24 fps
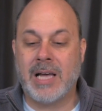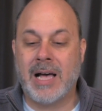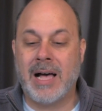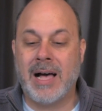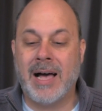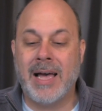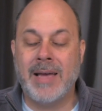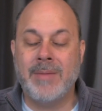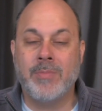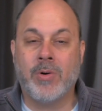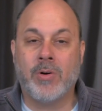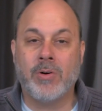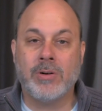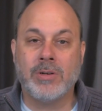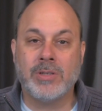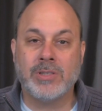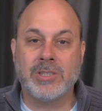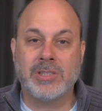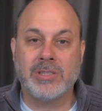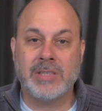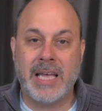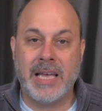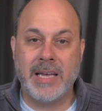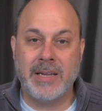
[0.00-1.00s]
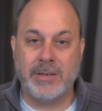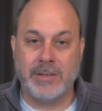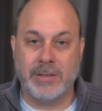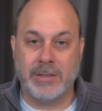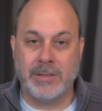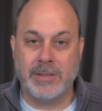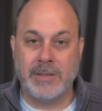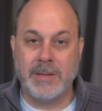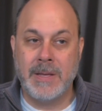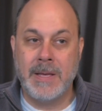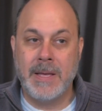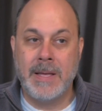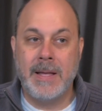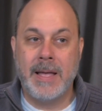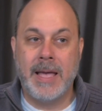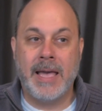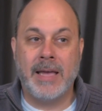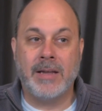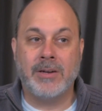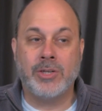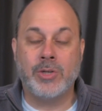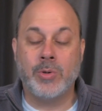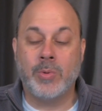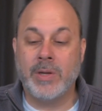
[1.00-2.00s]
high moral standard
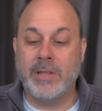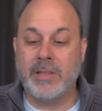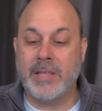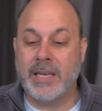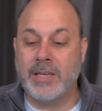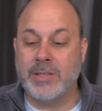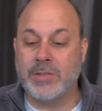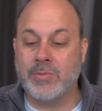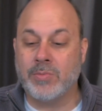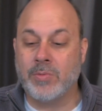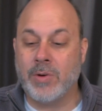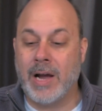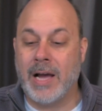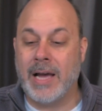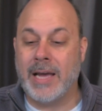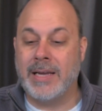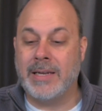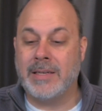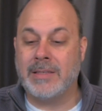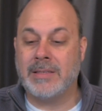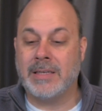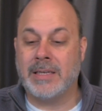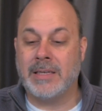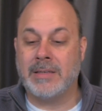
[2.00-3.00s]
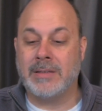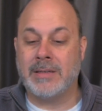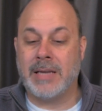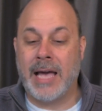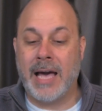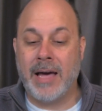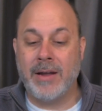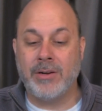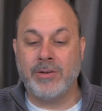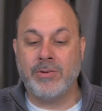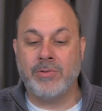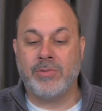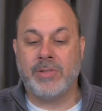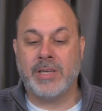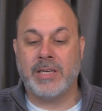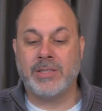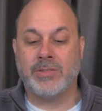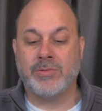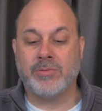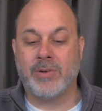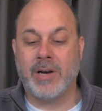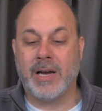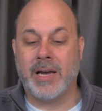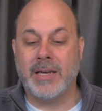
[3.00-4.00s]
and doing things right and how to do
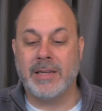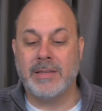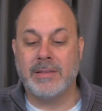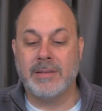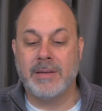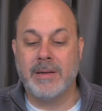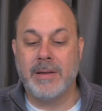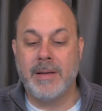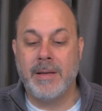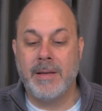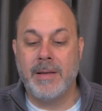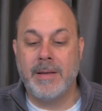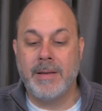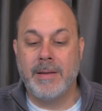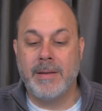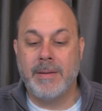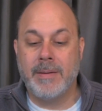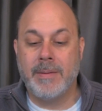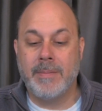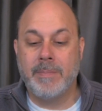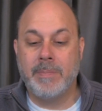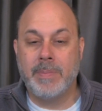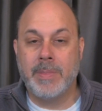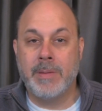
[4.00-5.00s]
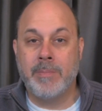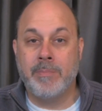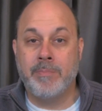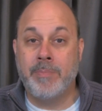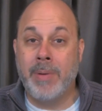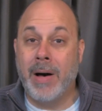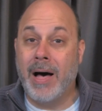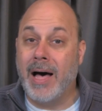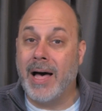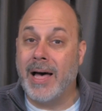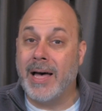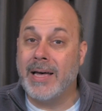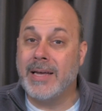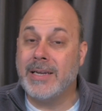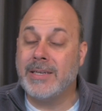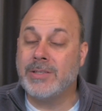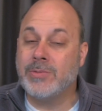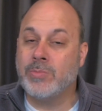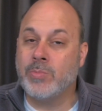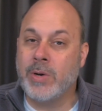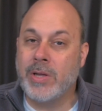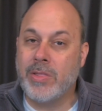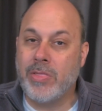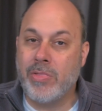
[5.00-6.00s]
things right but
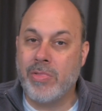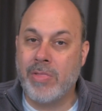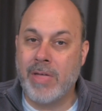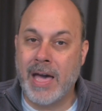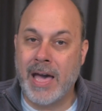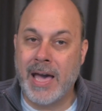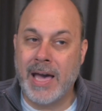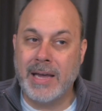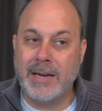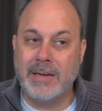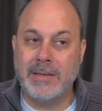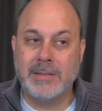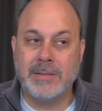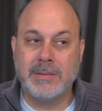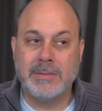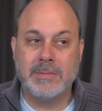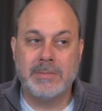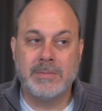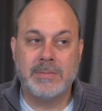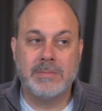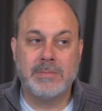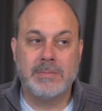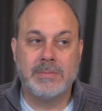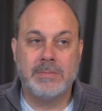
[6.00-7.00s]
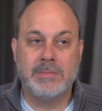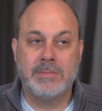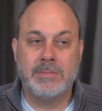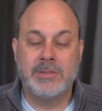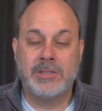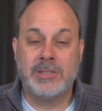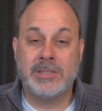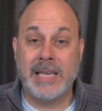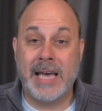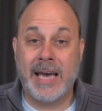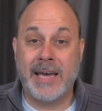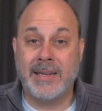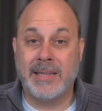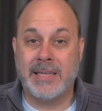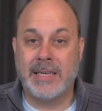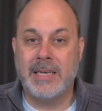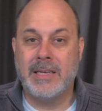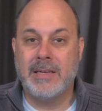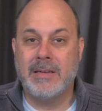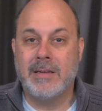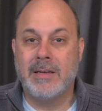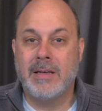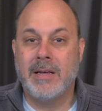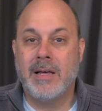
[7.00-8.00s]
with that
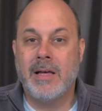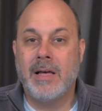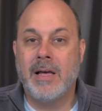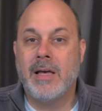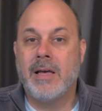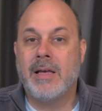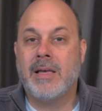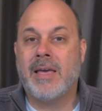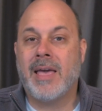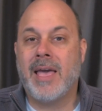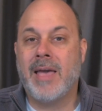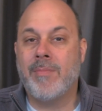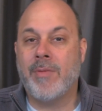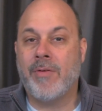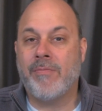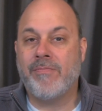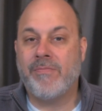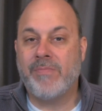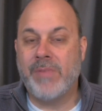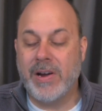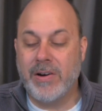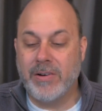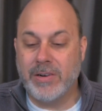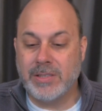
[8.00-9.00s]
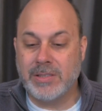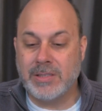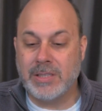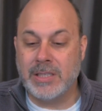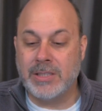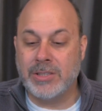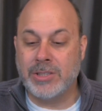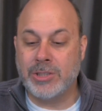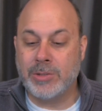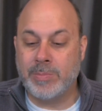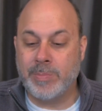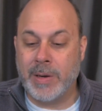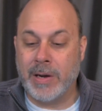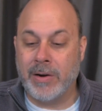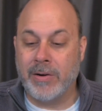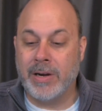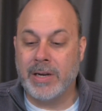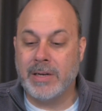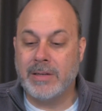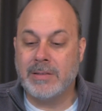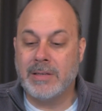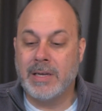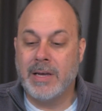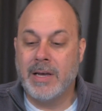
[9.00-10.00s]
sadly came a pharisee
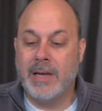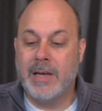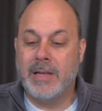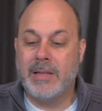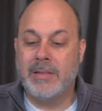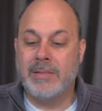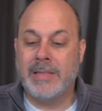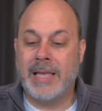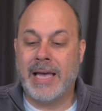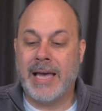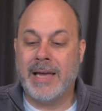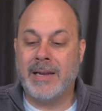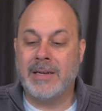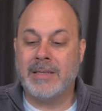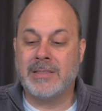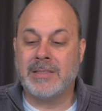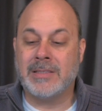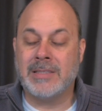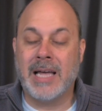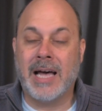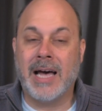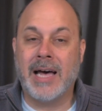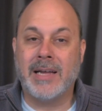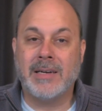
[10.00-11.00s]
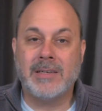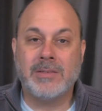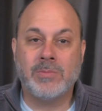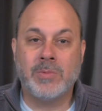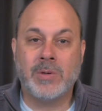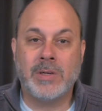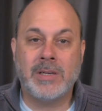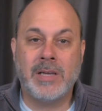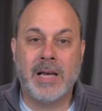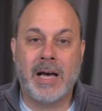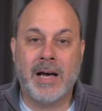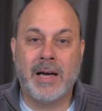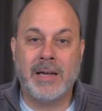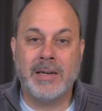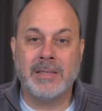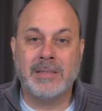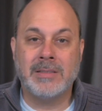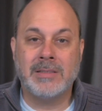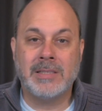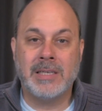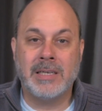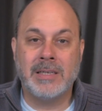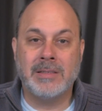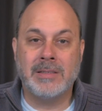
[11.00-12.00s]
spirit that is not what god
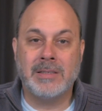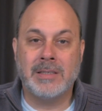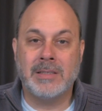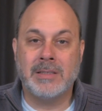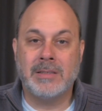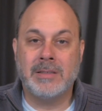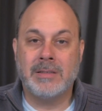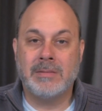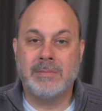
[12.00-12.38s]
intended